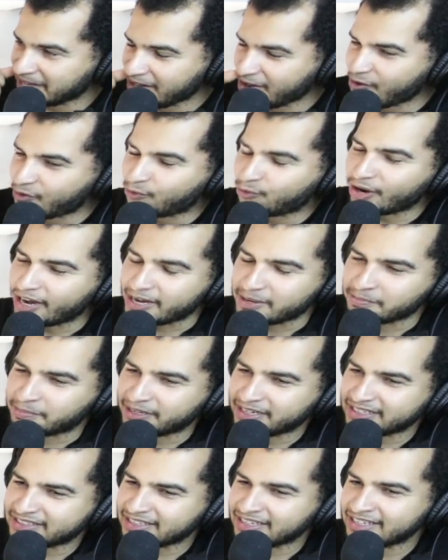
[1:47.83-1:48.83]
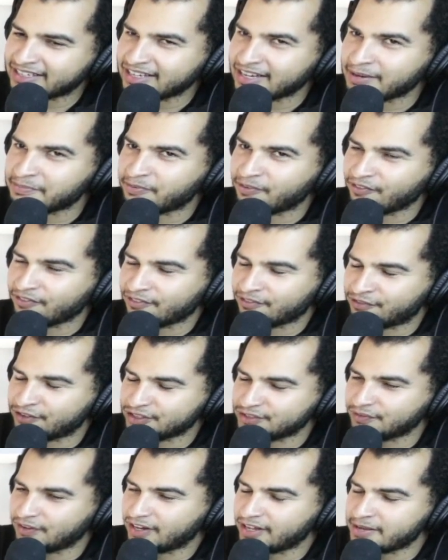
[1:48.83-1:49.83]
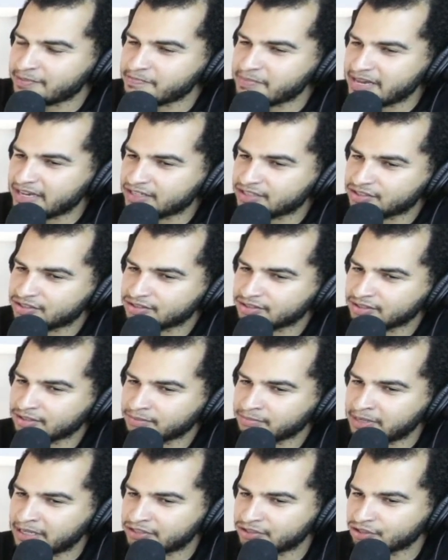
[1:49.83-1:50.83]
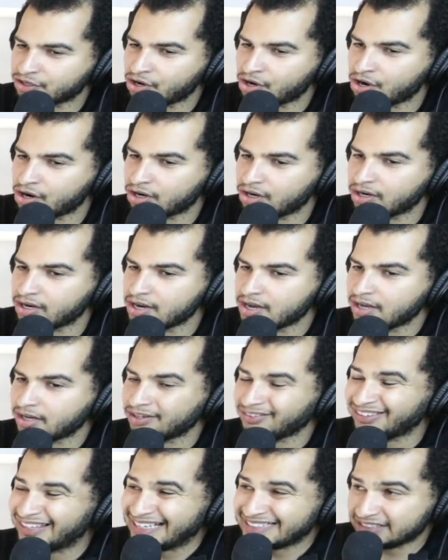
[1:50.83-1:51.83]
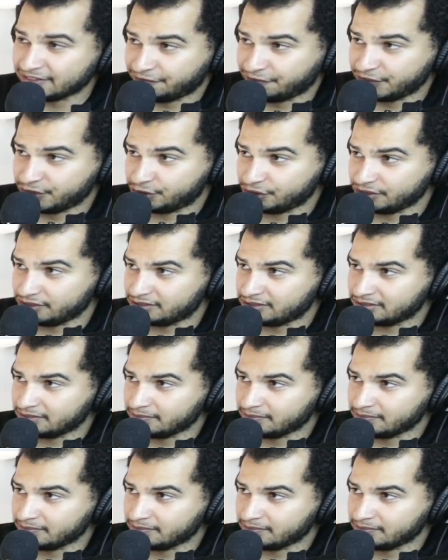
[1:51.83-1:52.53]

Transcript: Right, but it first of all, it makes your car less efficient.